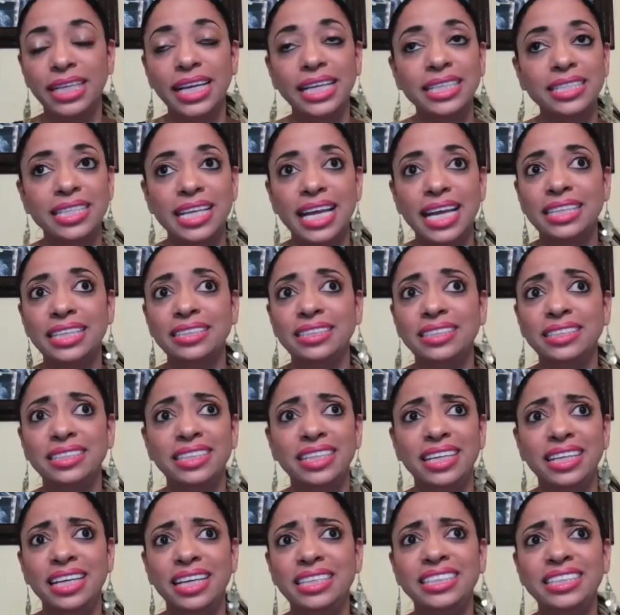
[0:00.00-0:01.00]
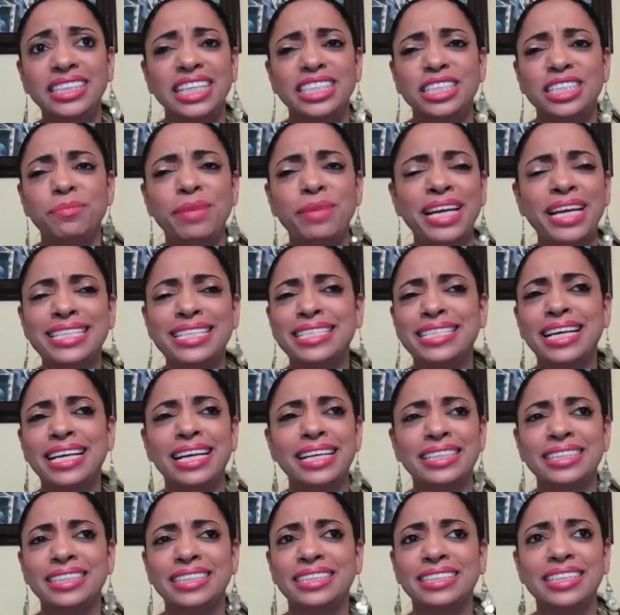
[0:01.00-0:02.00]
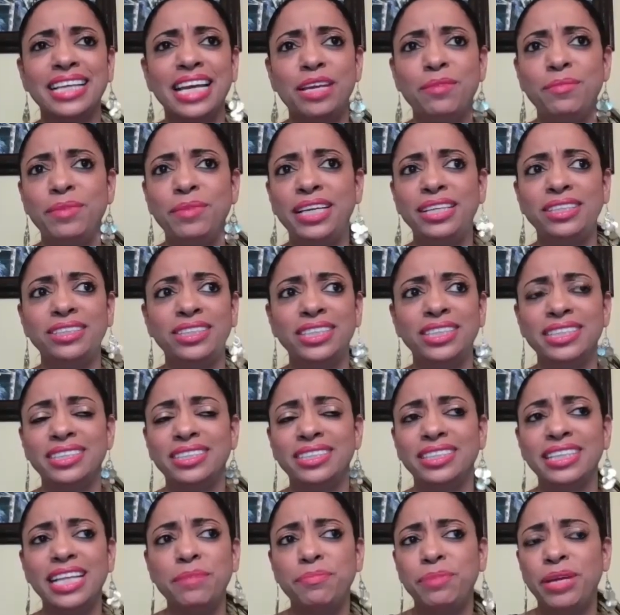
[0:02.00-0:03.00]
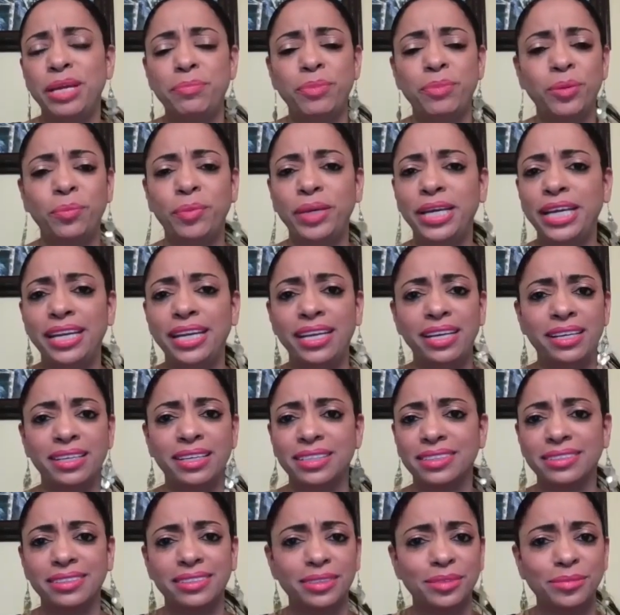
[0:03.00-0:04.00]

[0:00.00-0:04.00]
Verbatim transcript: And it doesn't make sense. I mean, just let people be.